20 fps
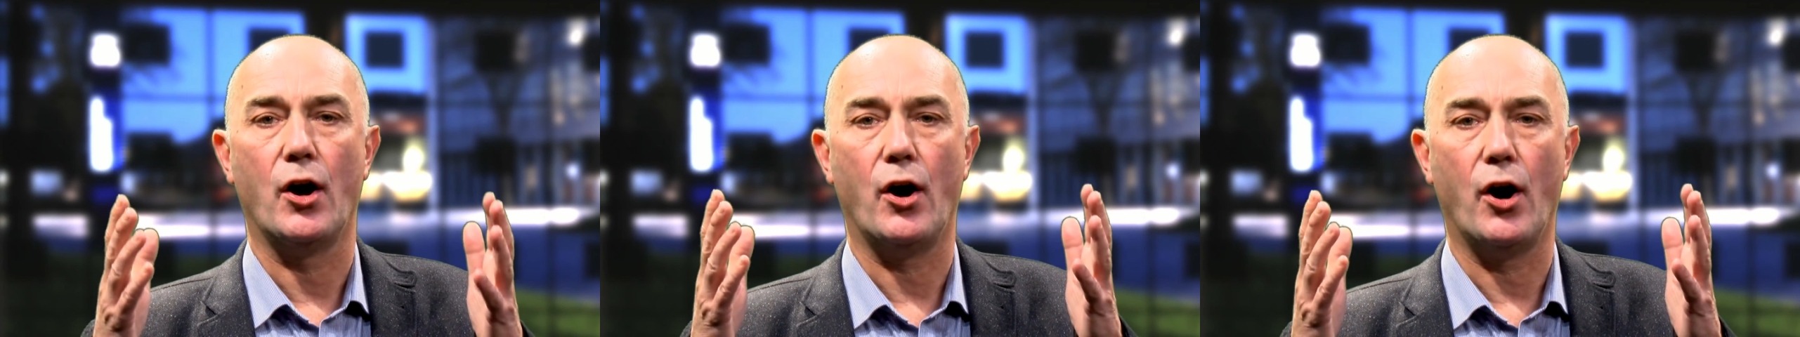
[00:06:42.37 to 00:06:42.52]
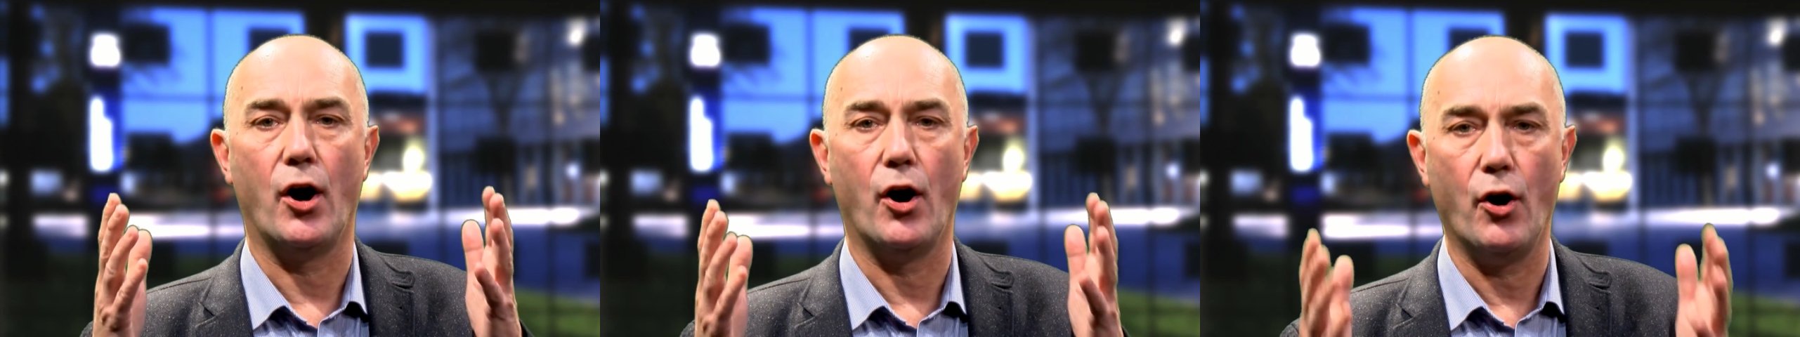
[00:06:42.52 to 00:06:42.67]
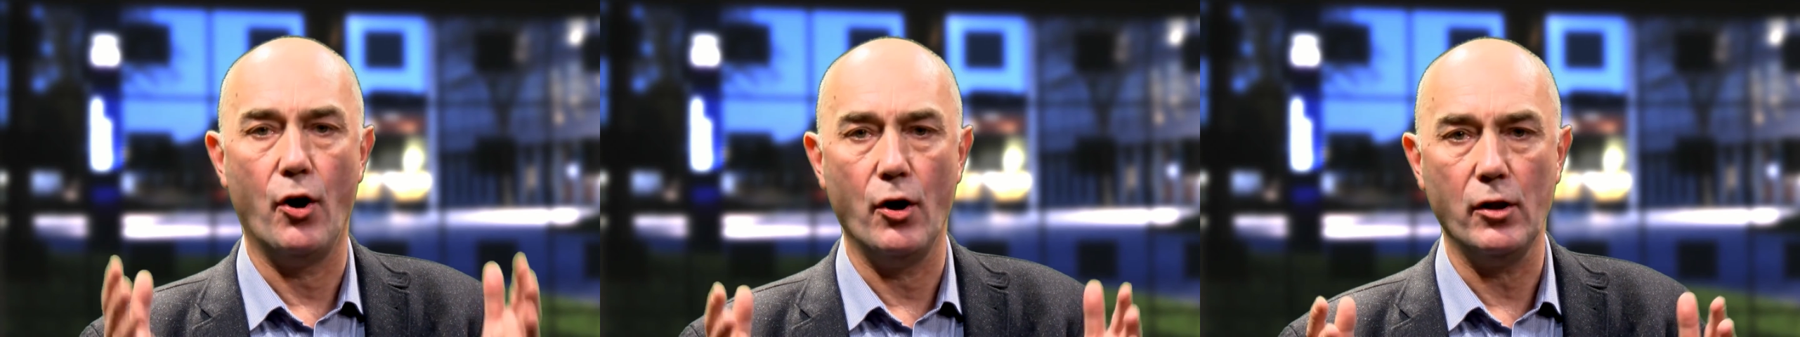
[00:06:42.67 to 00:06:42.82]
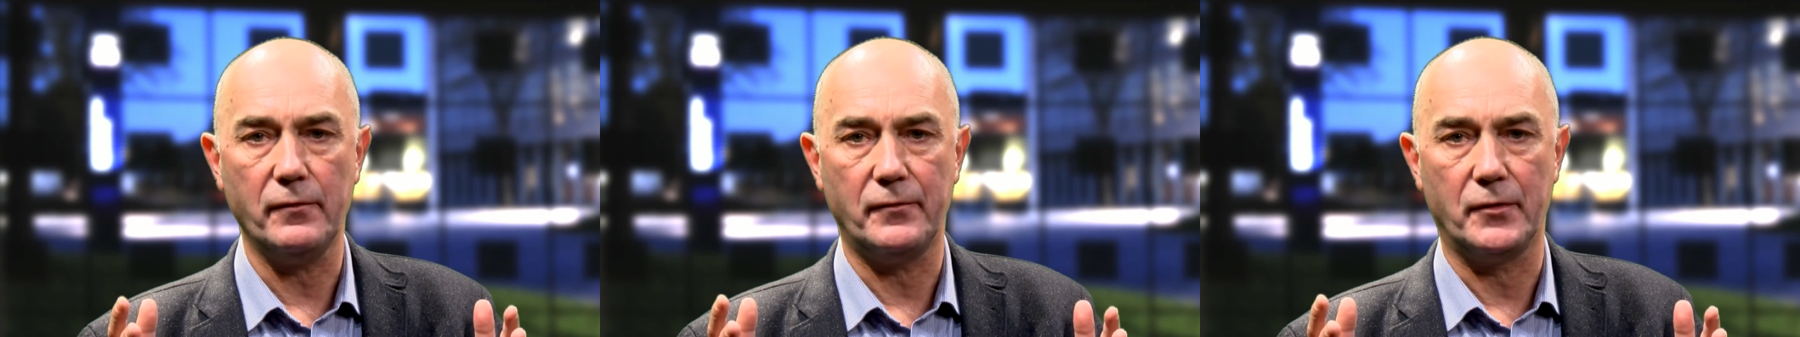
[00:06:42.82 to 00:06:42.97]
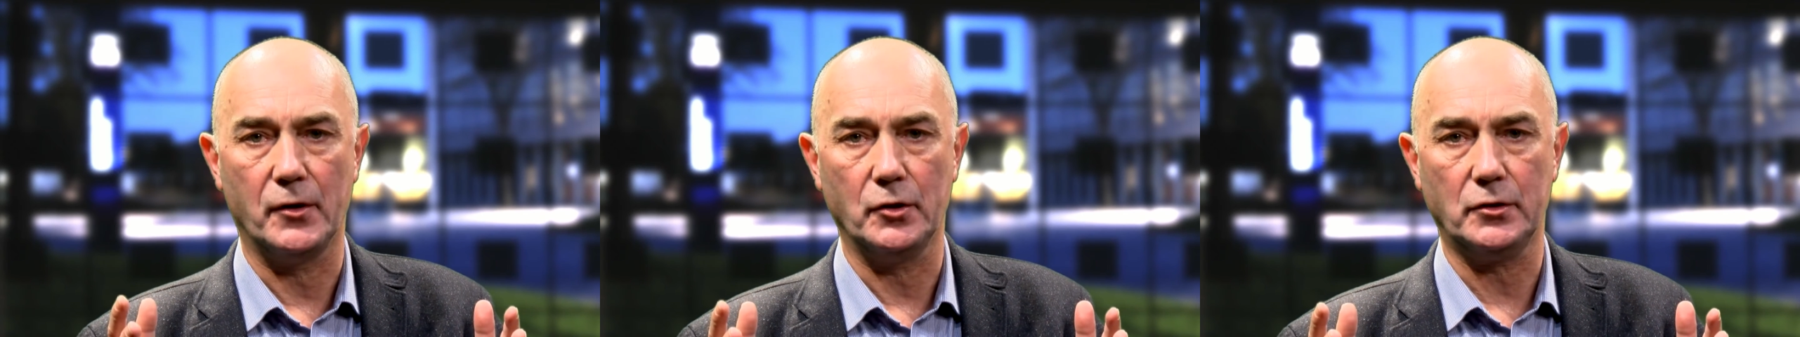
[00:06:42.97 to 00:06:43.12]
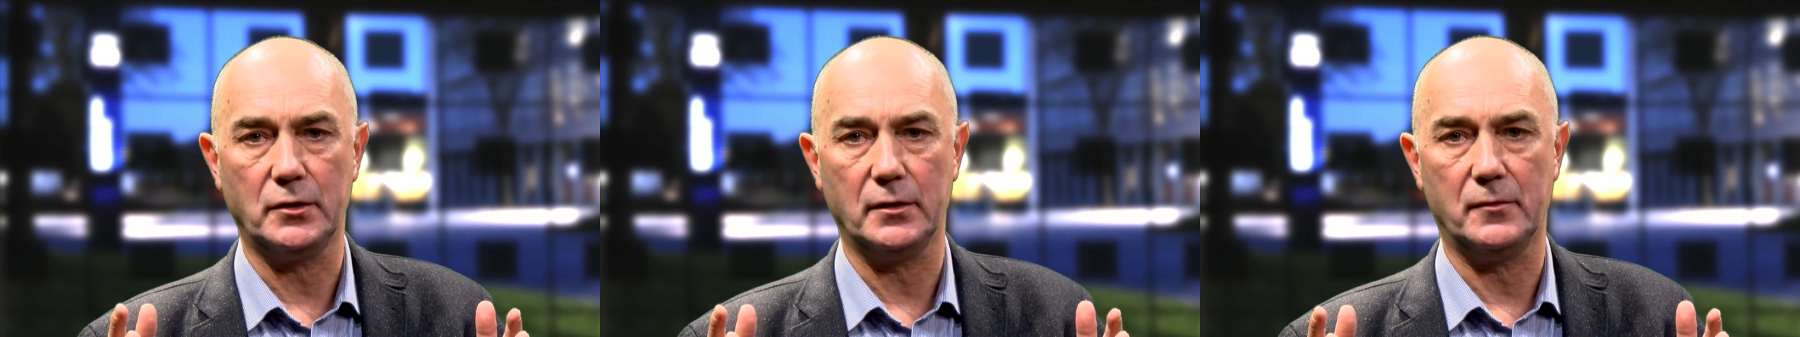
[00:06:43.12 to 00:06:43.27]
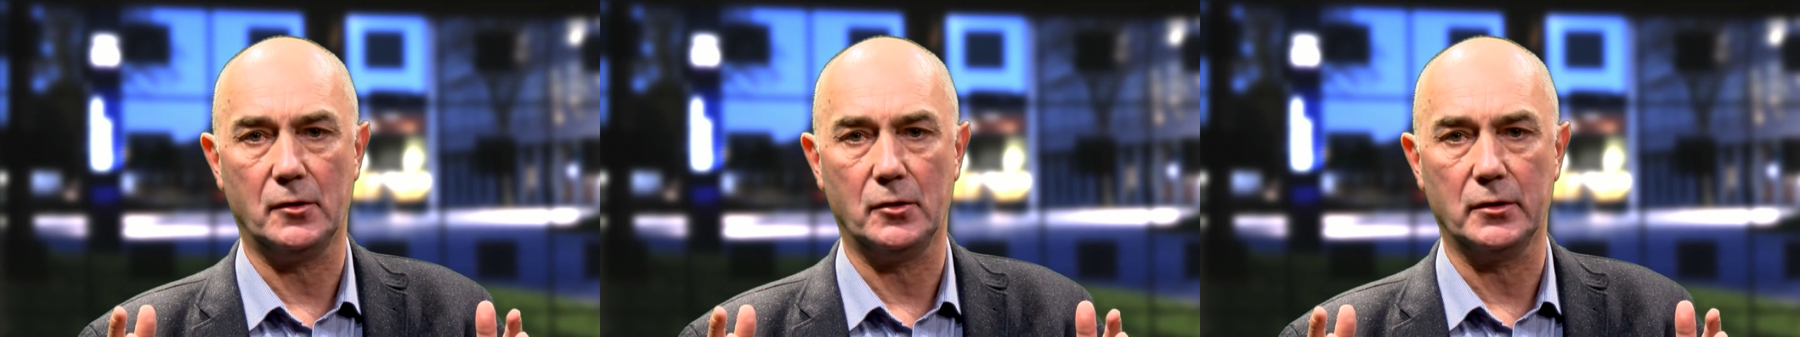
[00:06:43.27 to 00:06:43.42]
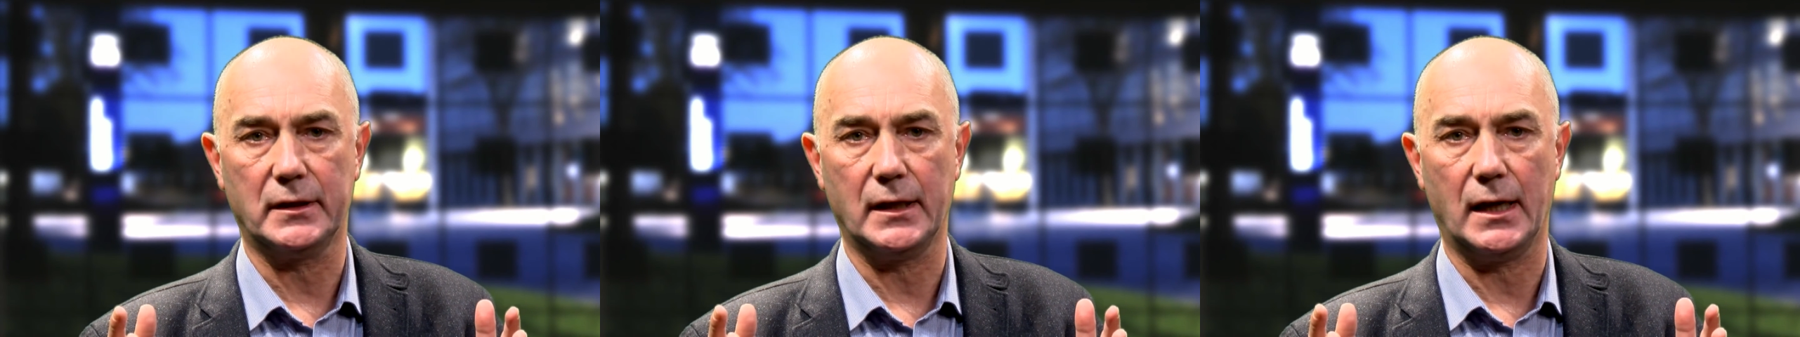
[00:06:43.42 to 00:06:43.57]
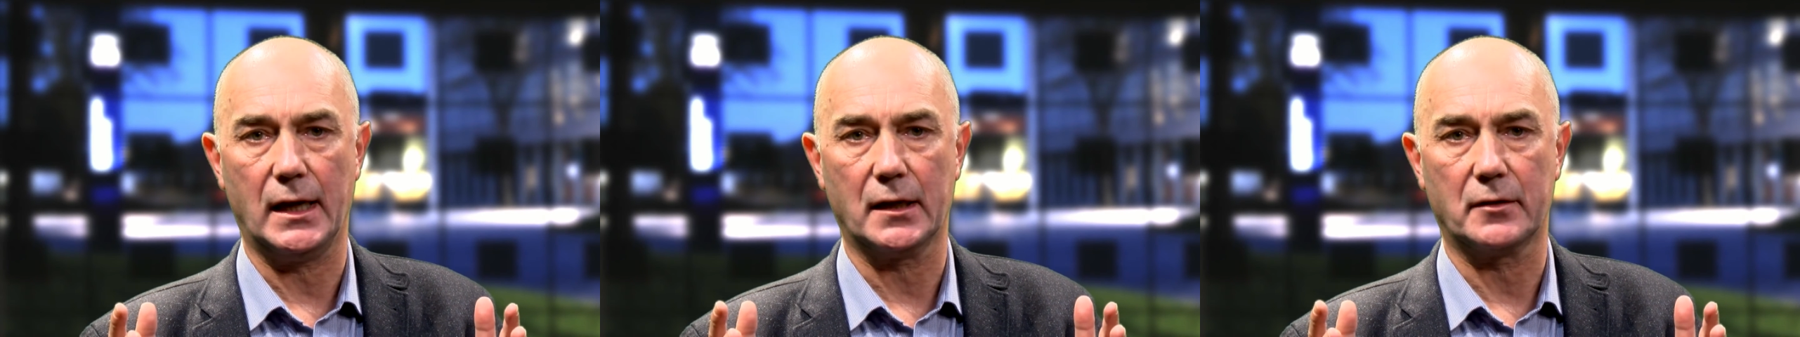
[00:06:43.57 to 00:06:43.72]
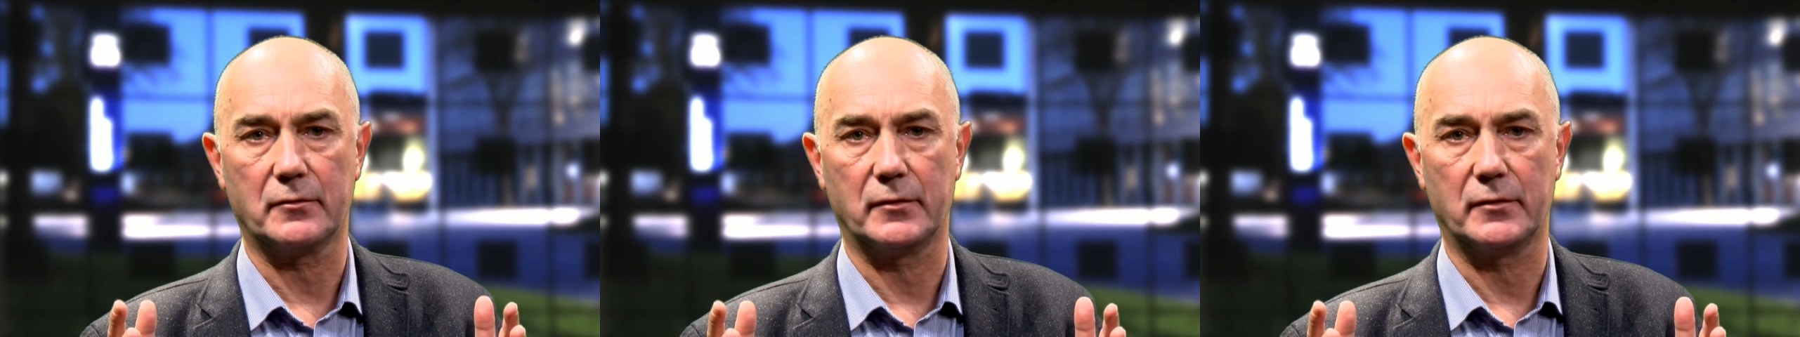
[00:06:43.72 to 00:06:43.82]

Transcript: all photovoltaic